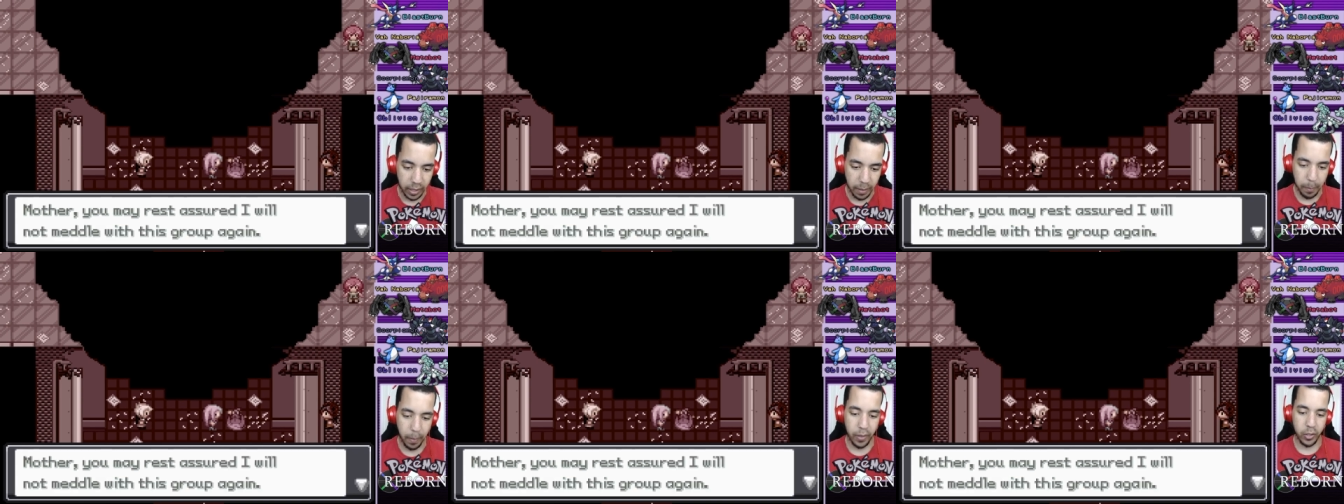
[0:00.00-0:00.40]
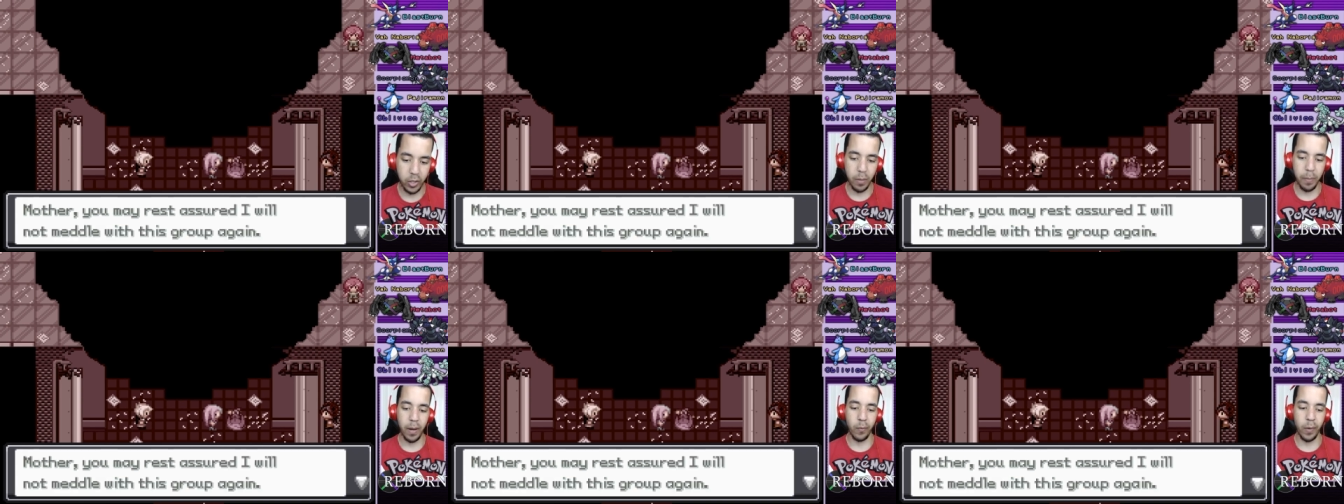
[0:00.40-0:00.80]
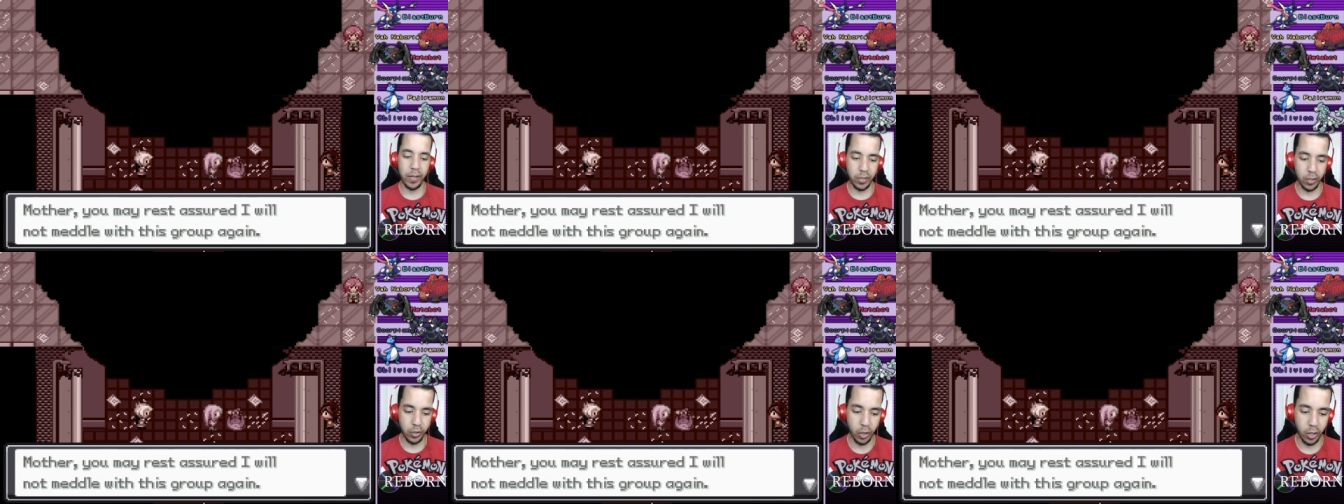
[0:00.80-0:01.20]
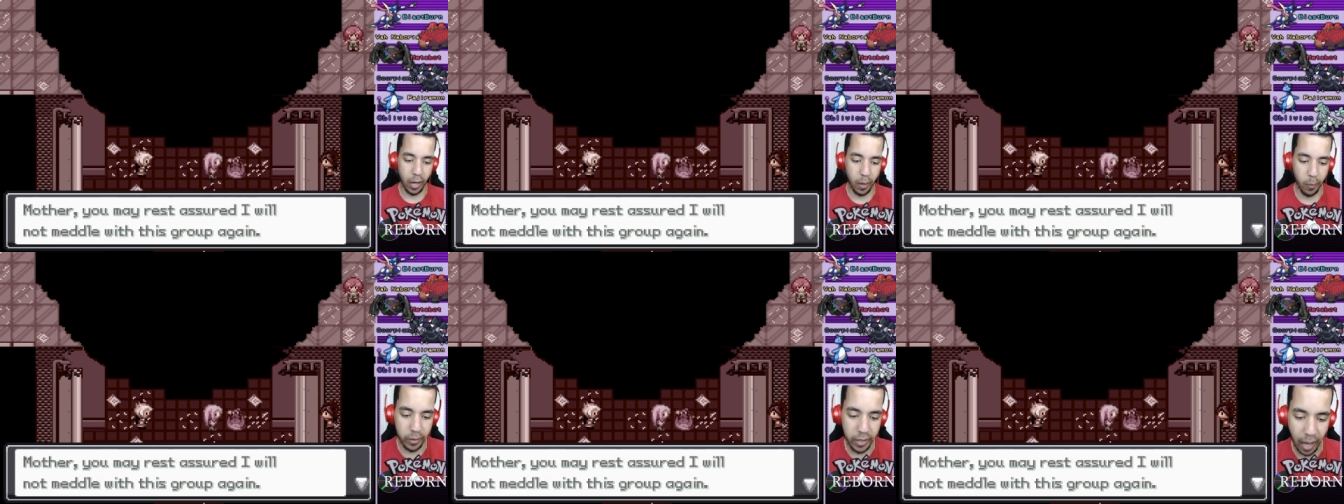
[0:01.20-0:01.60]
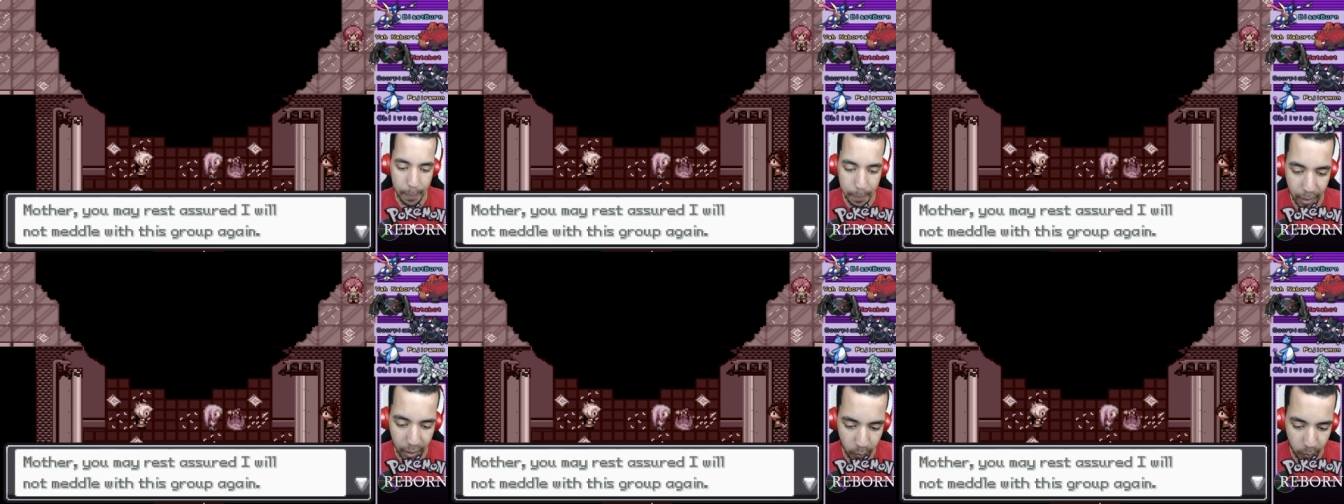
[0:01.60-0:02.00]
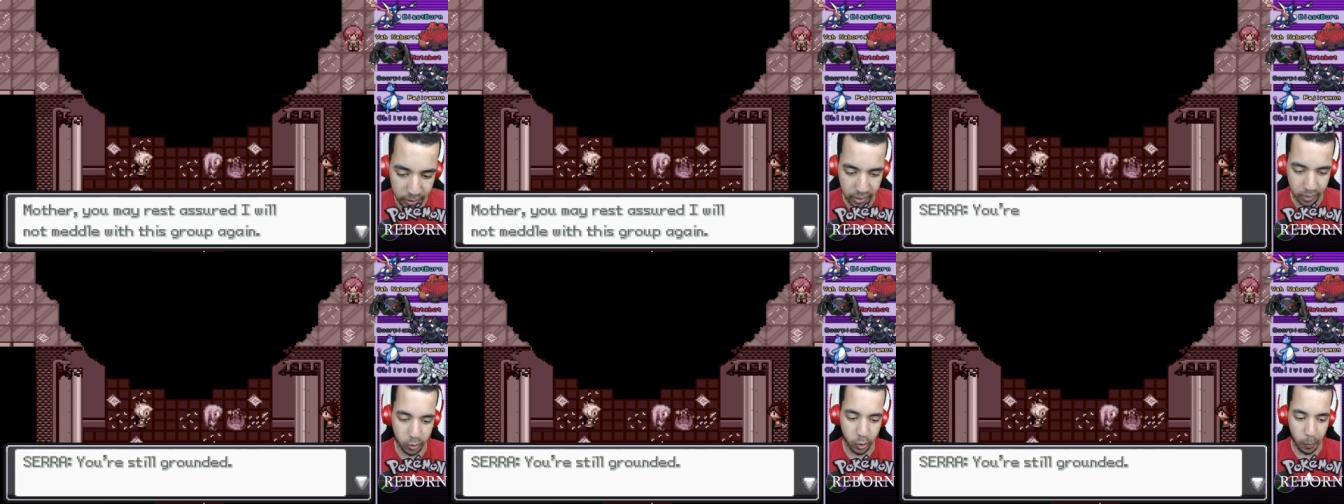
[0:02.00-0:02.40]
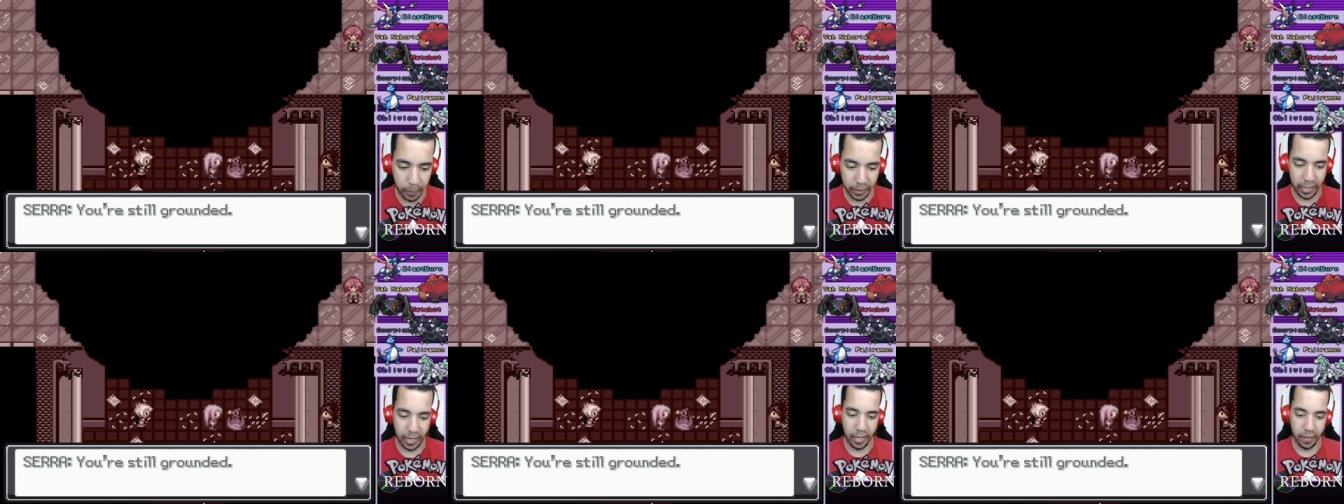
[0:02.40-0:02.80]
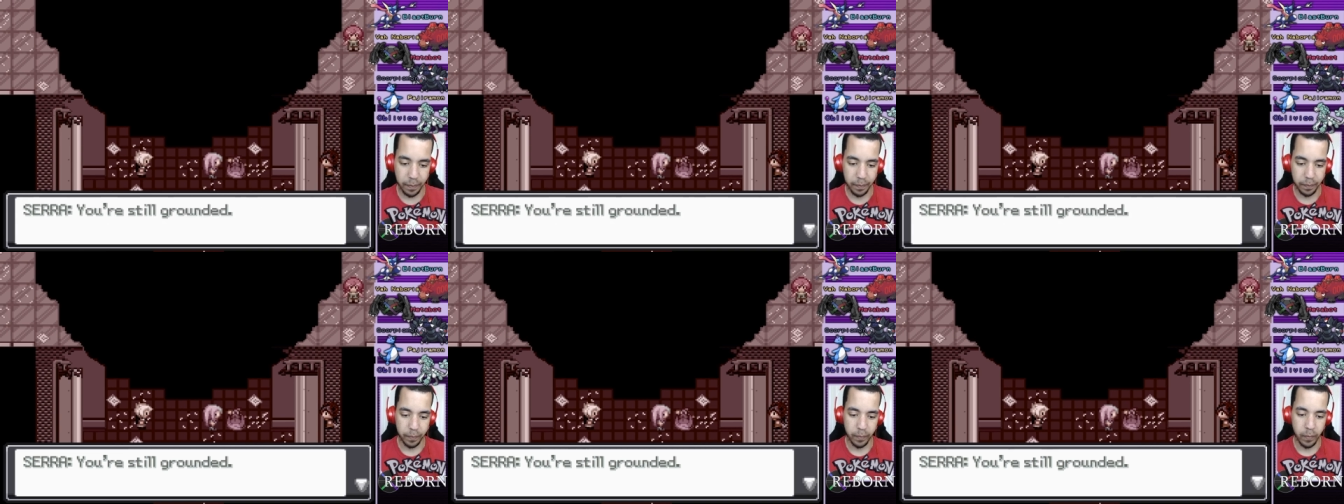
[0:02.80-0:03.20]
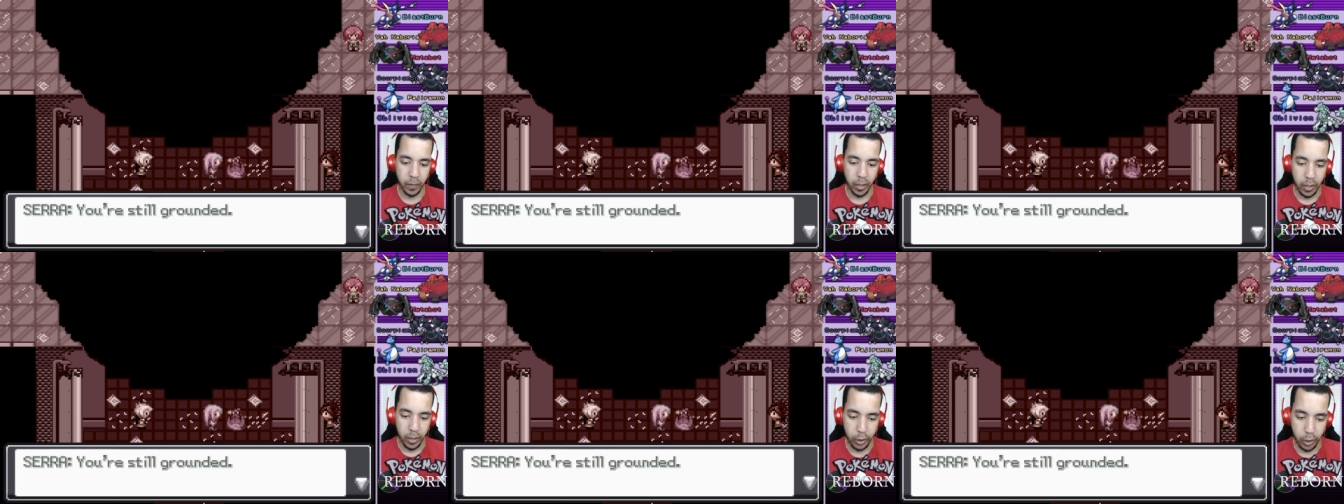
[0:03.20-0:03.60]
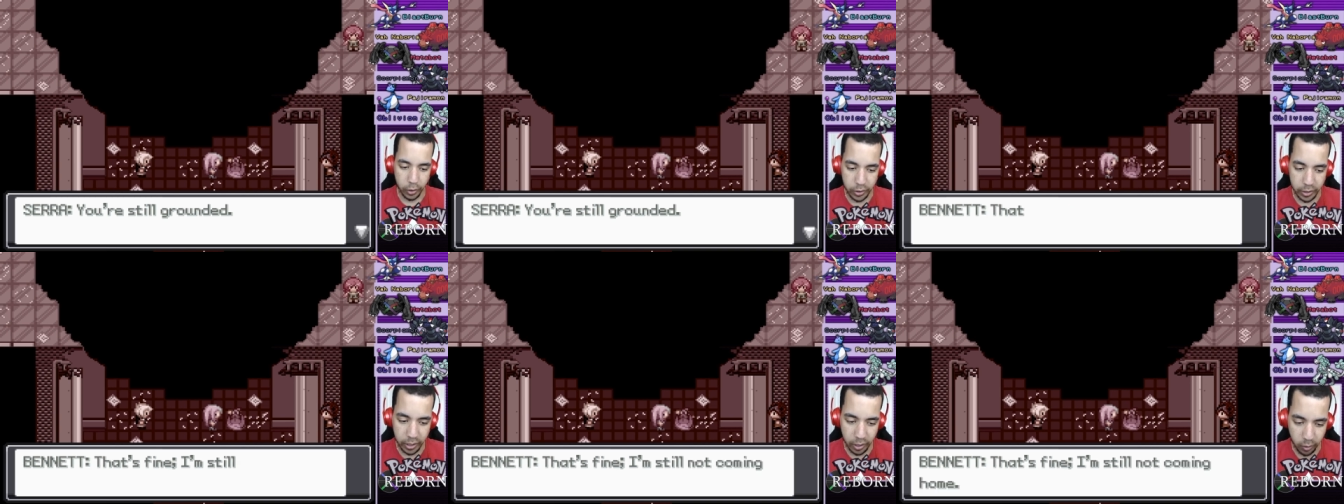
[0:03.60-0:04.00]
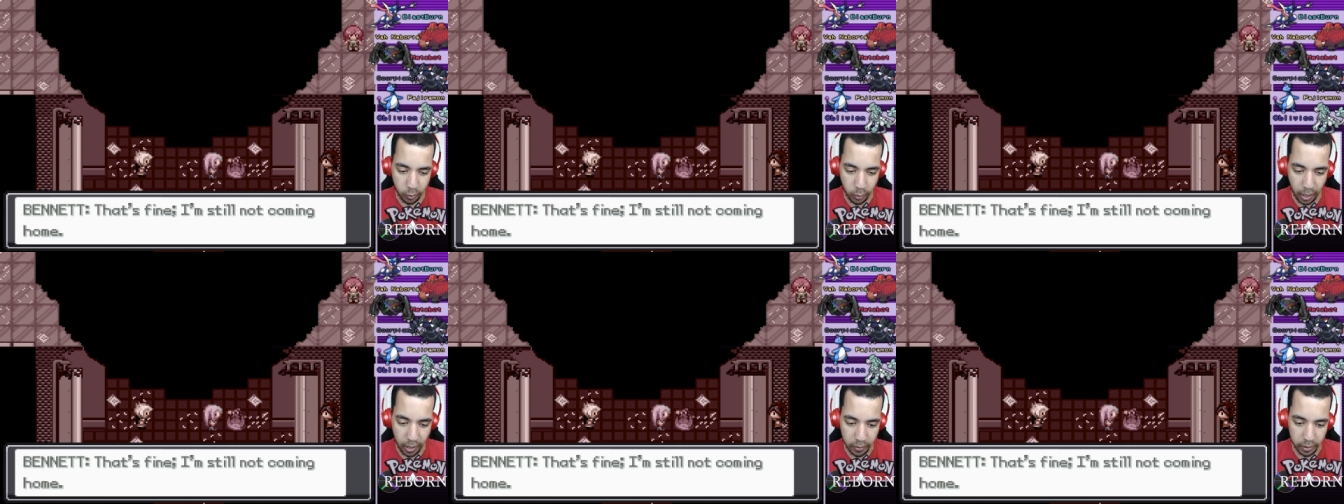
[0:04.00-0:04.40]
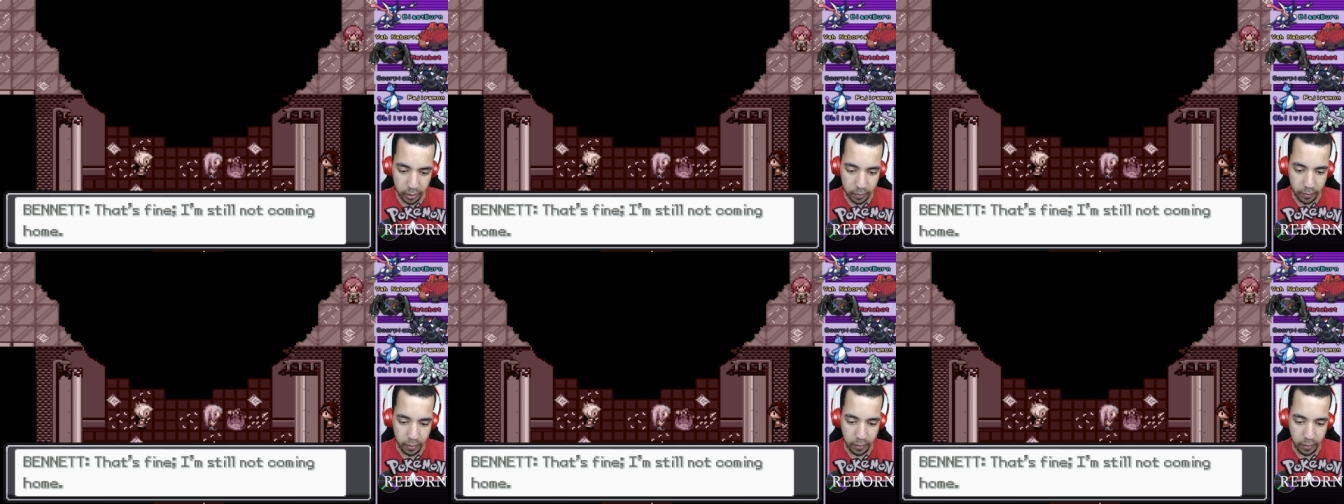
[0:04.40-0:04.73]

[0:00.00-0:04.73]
Mother, you may rest assured I will not meddle with this group again. You're still grounded.